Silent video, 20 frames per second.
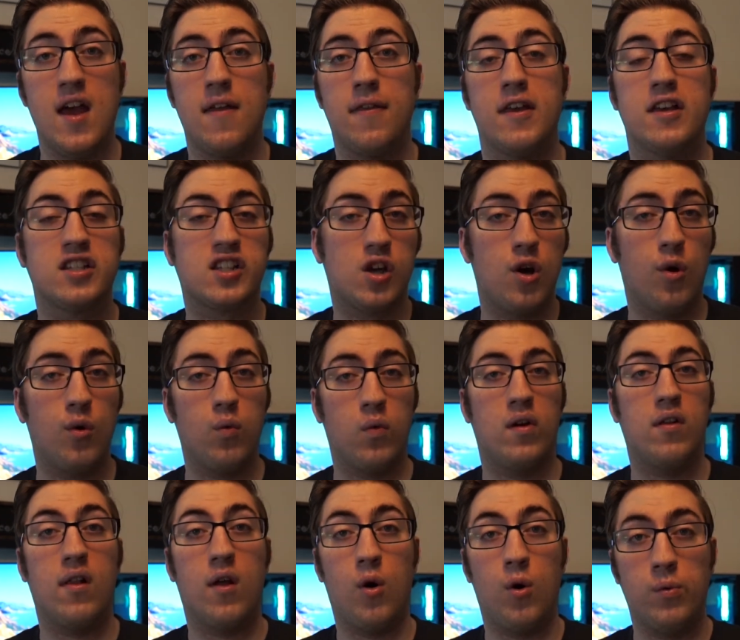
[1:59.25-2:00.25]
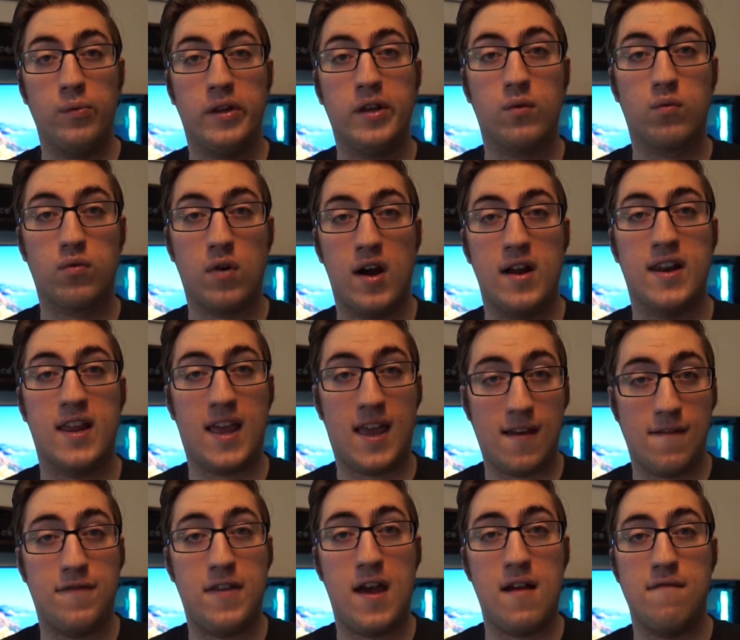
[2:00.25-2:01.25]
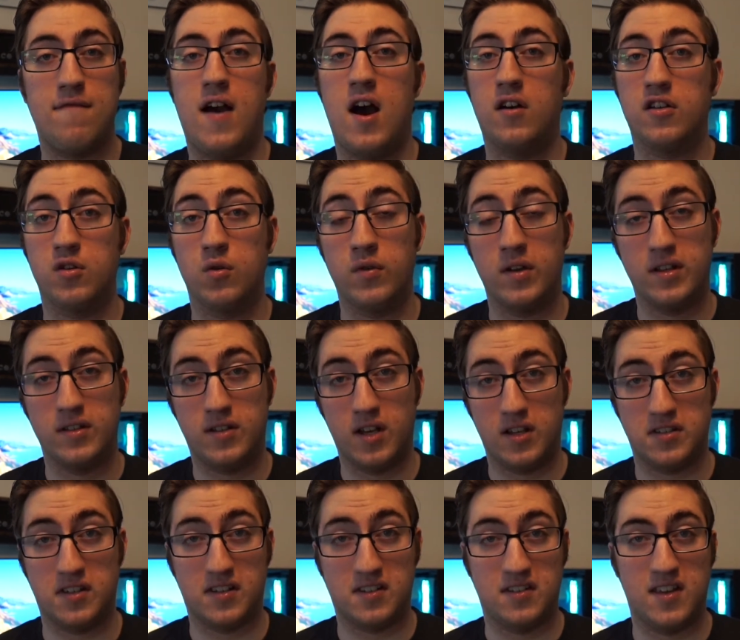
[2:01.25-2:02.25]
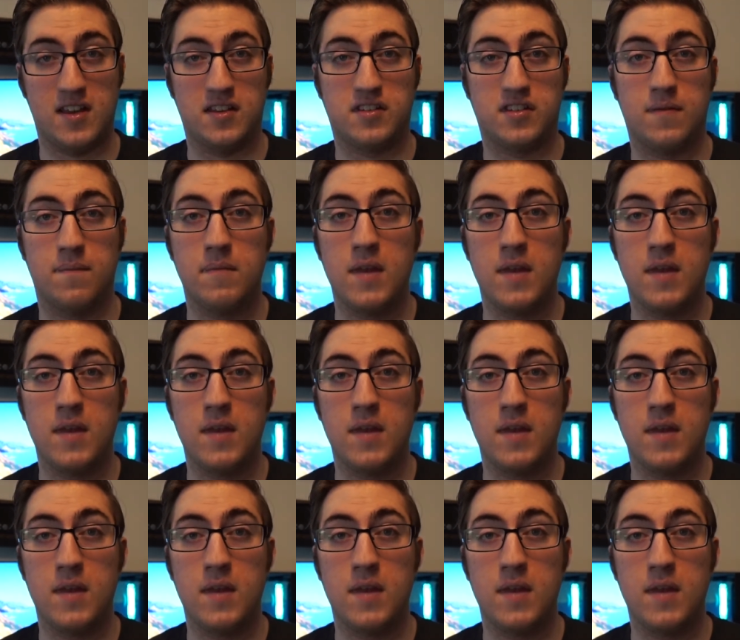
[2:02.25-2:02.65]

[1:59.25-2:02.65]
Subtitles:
This code will only run if that value does exist.